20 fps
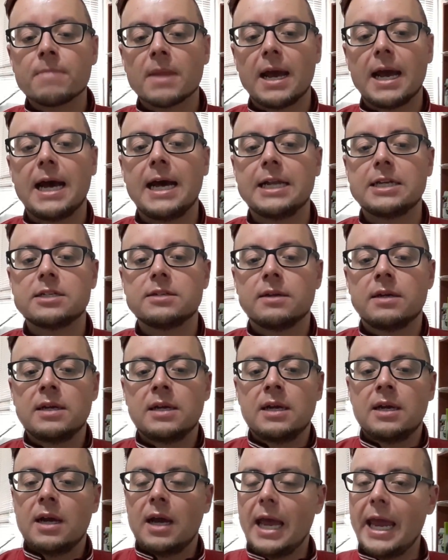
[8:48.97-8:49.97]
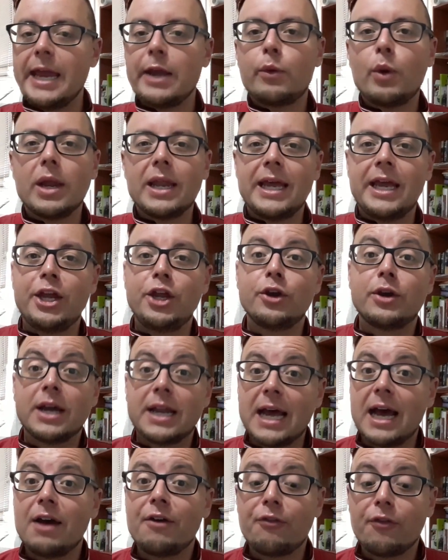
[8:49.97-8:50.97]
And equally, you
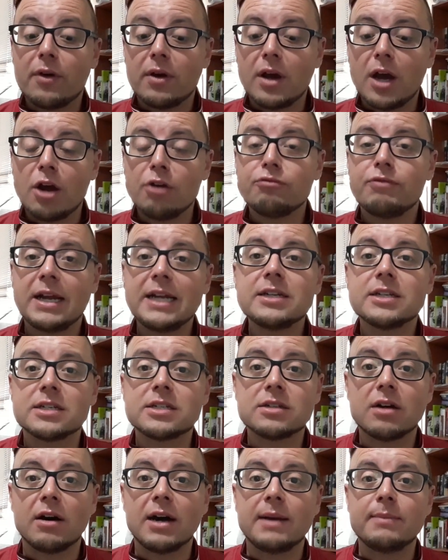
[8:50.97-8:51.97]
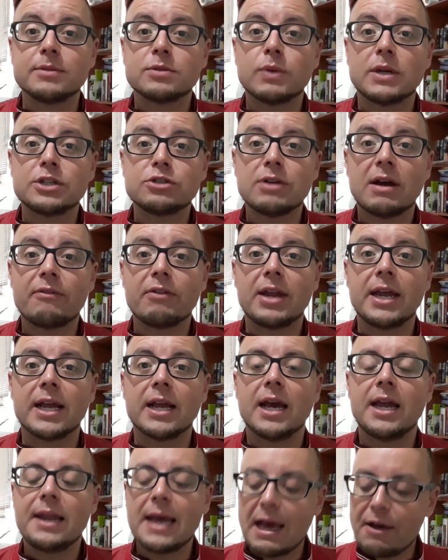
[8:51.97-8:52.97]
can have horrendous times when
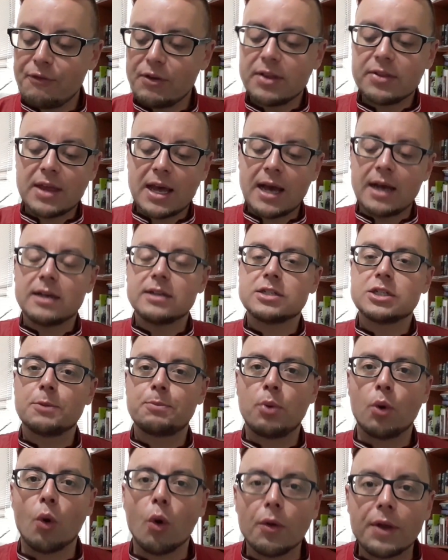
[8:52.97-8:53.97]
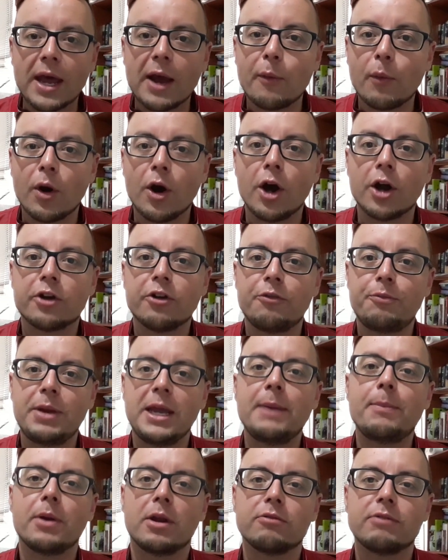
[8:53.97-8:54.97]
traveling, and having that support network of
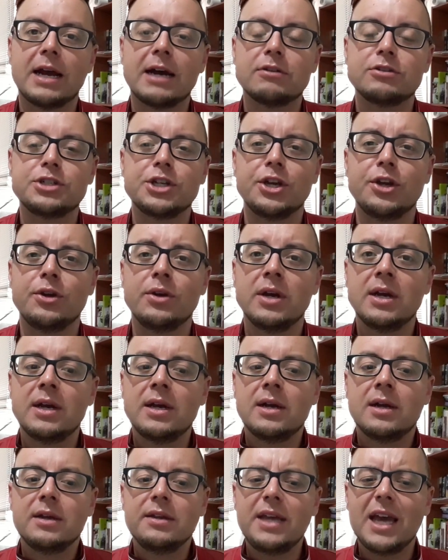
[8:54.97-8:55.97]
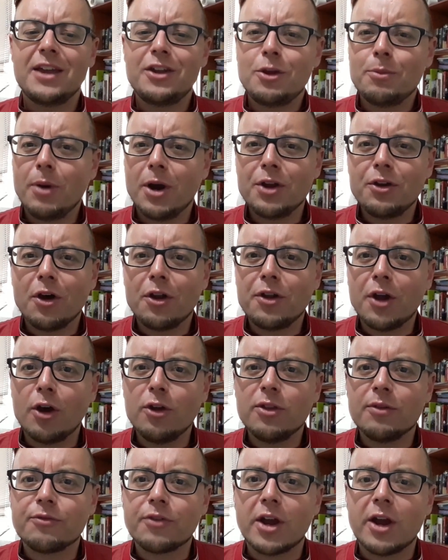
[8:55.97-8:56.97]
people around you, yeah, you might not know
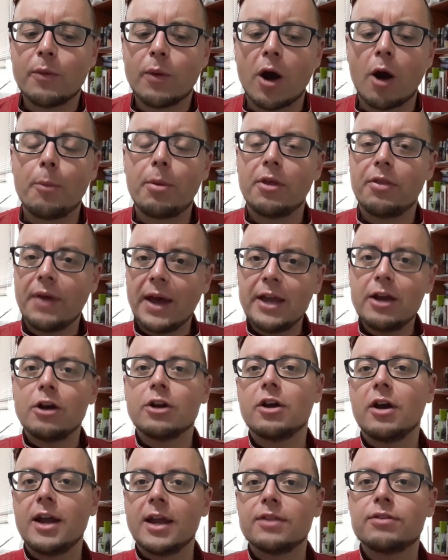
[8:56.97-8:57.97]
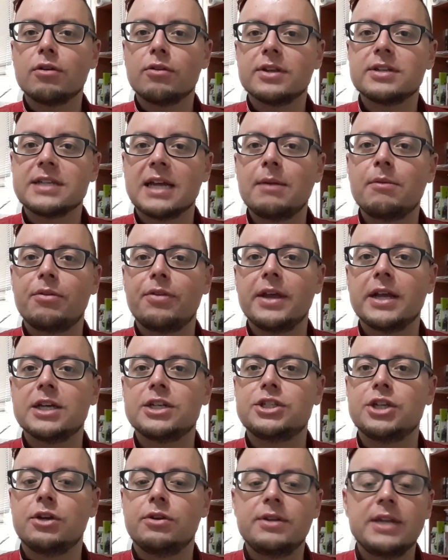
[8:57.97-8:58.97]
them very well, but they are going through the same thing
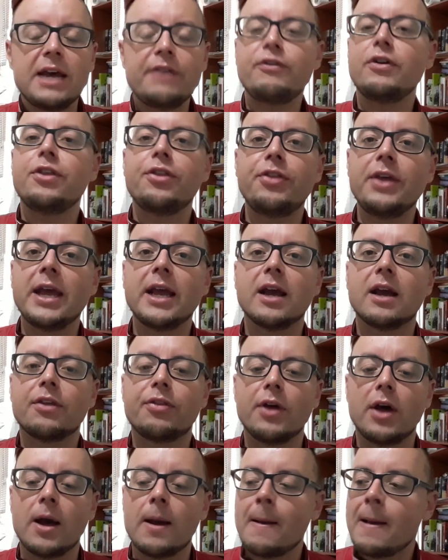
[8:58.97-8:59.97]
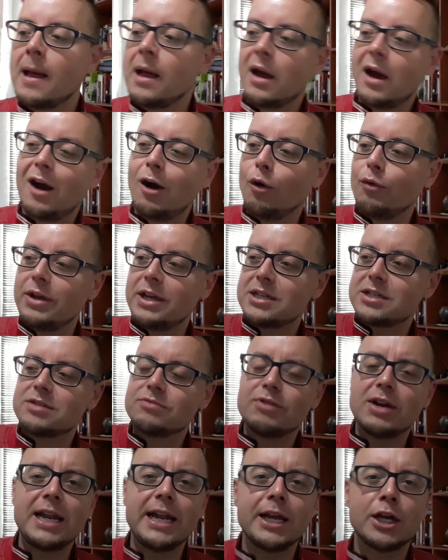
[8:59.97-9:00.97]
as you. Never think that, oh, this
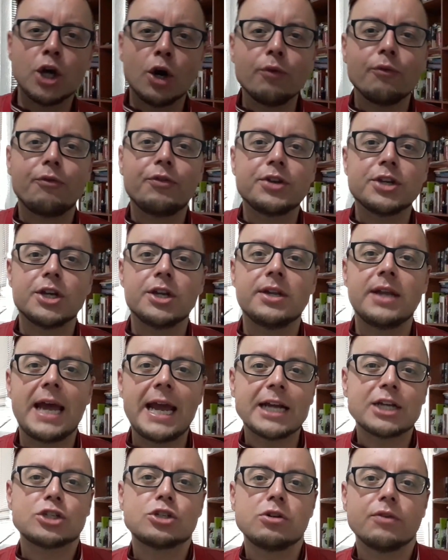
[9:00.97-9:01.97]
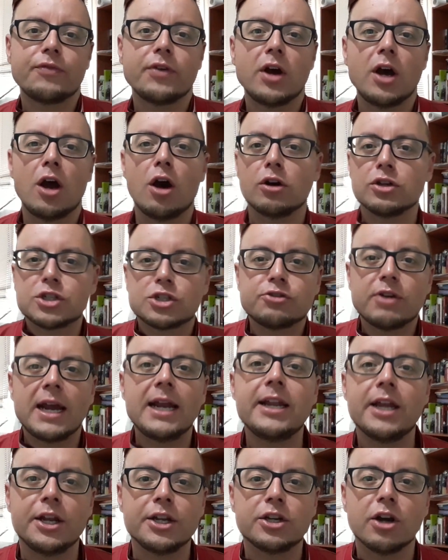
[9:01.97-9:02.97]
really confident, extrovert
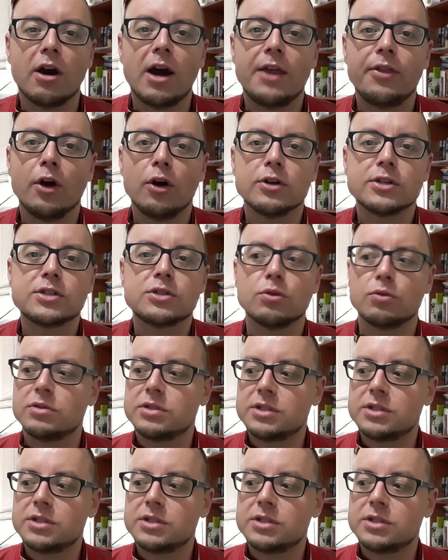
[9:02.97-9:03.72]
Australian guy in the hostel